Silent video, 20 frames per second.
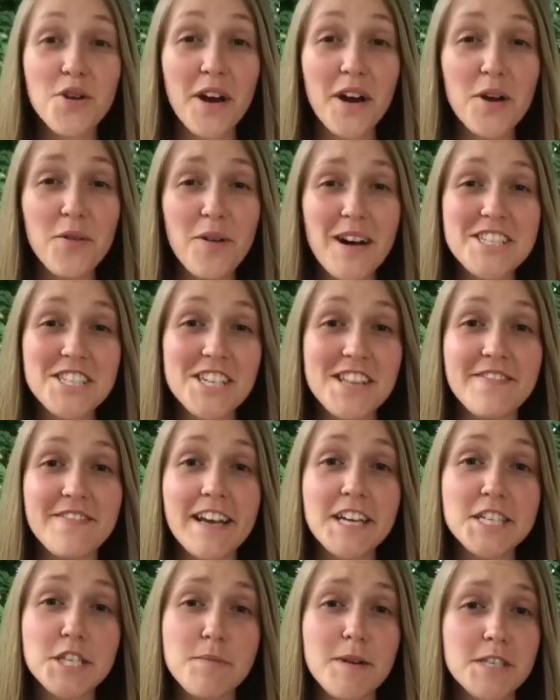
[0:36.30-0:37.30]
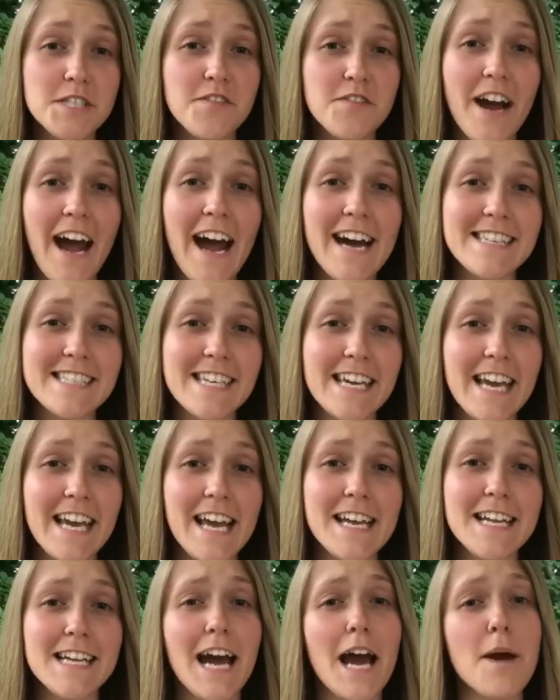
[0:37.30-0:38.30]
Great question. Thanks so much for asking.
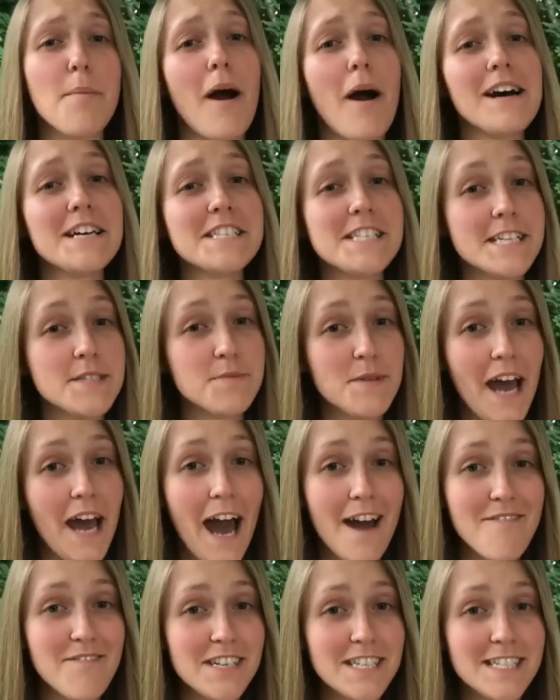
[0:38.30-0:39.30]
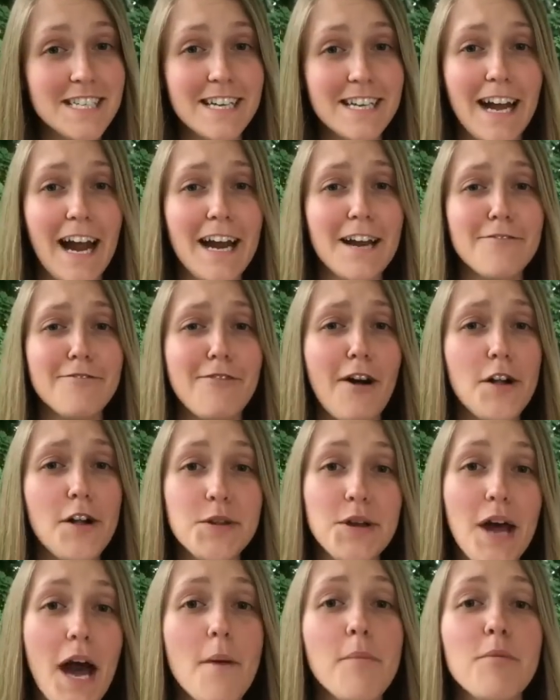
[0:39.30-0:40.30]
And I apologize we haven't kind of
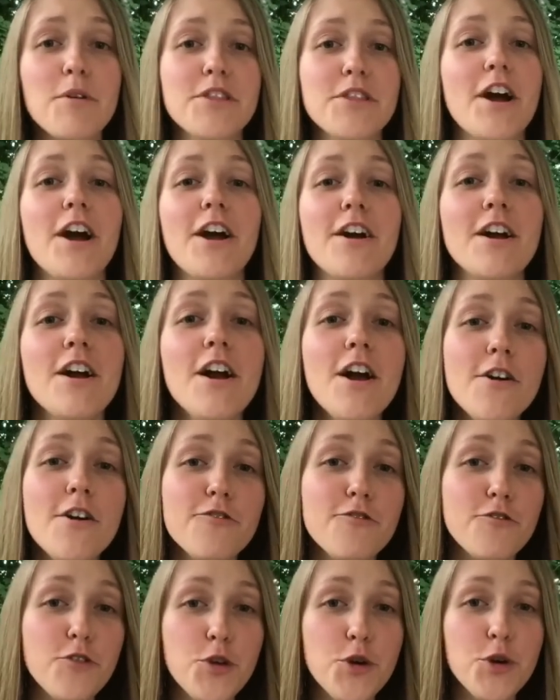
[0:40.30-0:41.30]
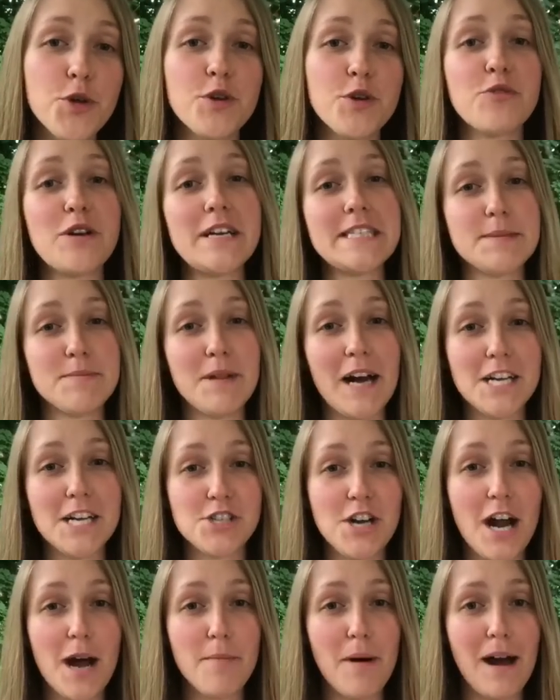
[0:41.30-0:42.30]
followed up with our food and resupply
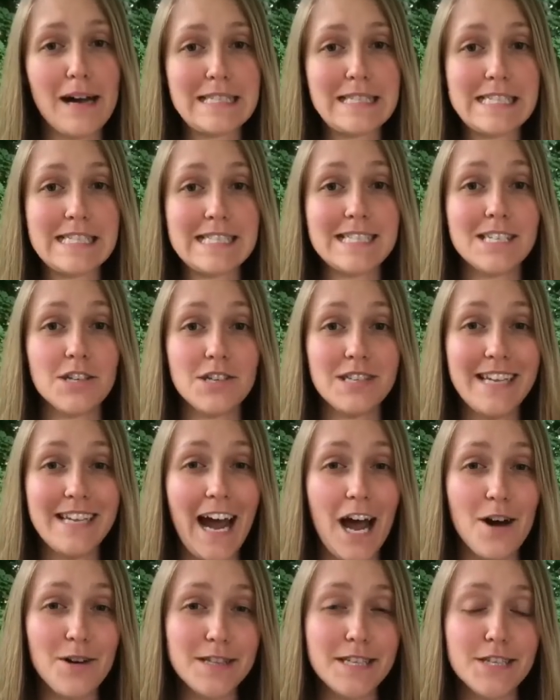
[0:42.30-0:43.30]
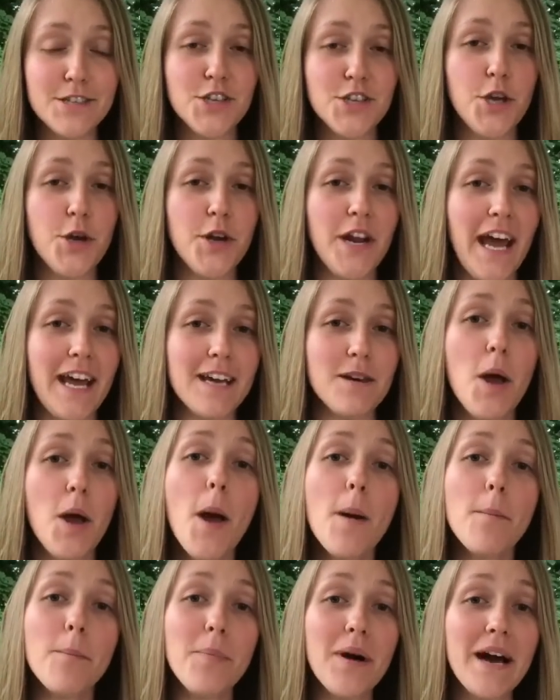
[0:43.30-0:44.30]
drop boxes until now in this Q&A,
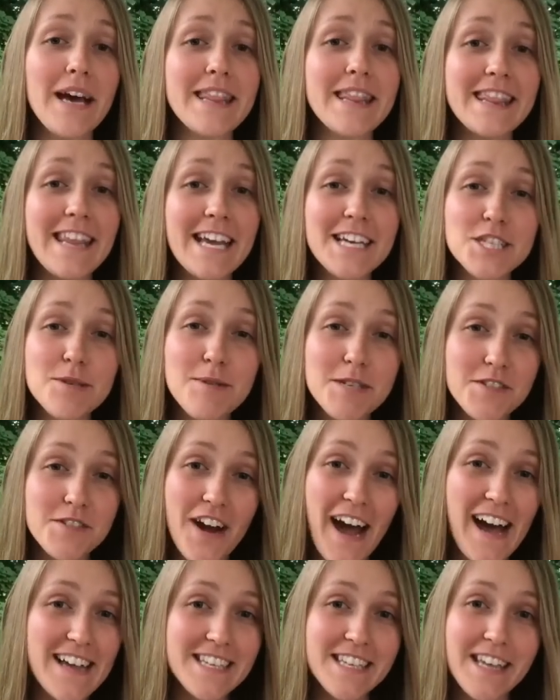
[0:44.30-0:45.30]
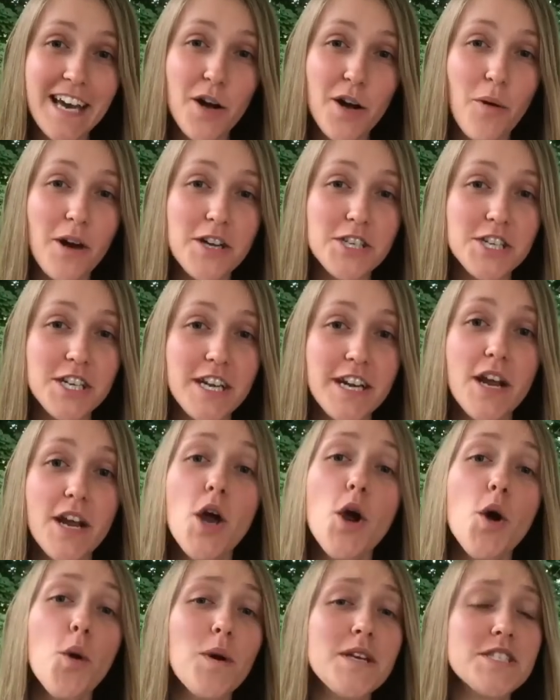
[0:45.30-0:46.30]
but thanks so much for asking that question.
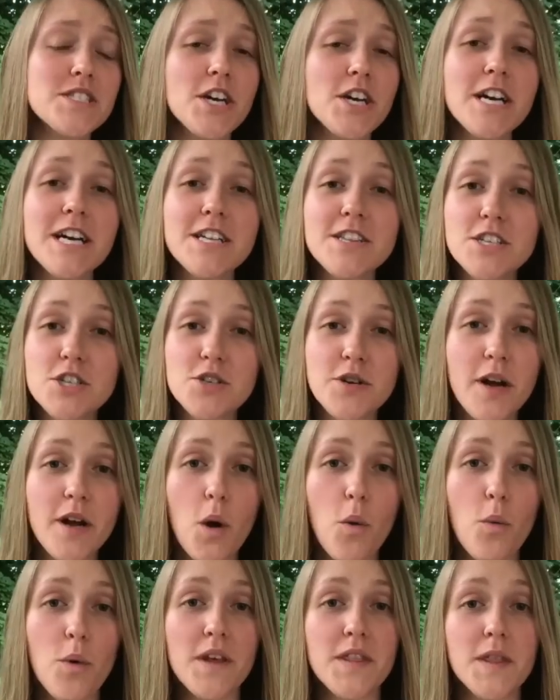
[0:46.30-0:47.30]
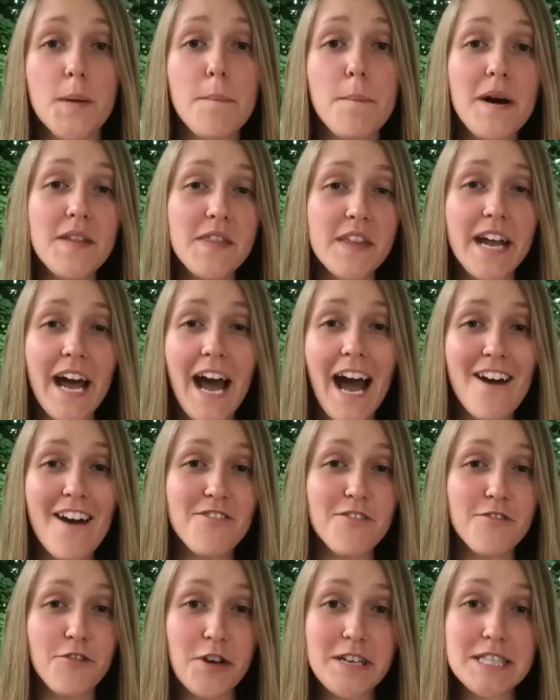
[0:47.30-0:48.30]
We started out the trail with a month and a
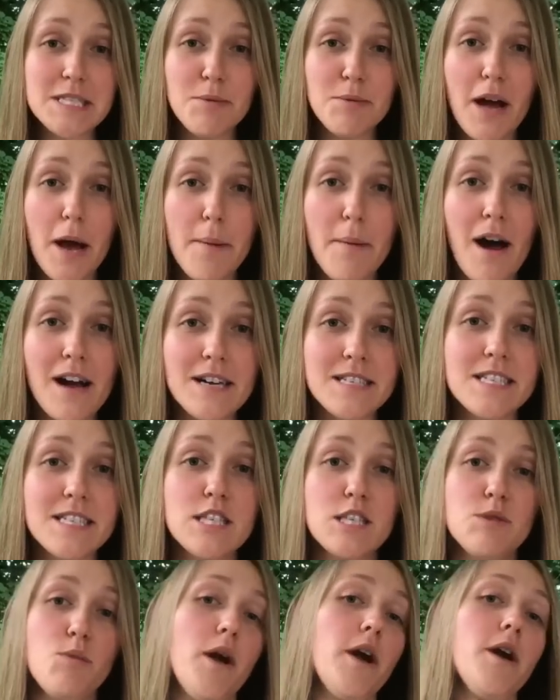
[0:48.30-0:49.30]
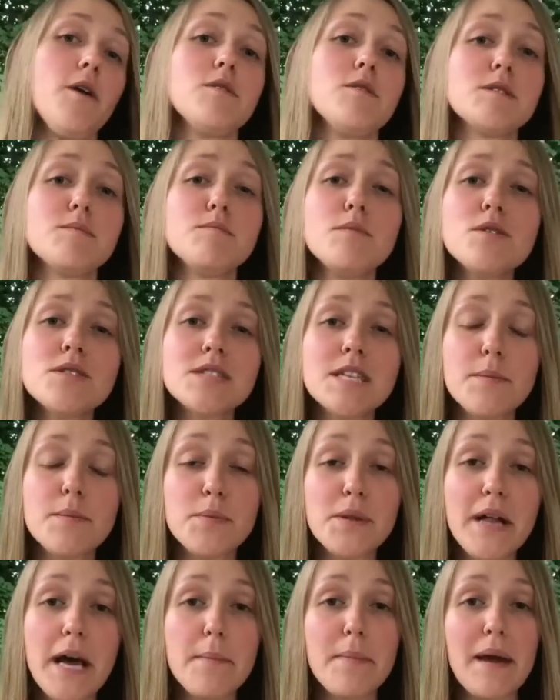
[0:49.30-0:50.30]
half of resupply boxes where it was mostly
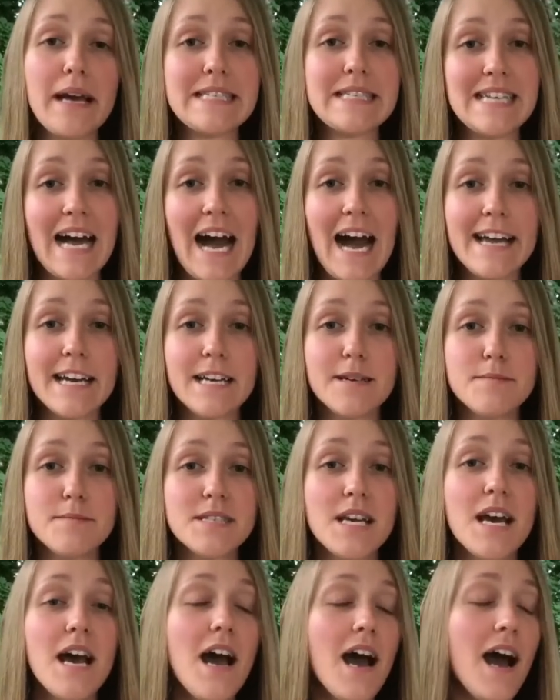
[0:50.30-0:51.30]
plant-based items,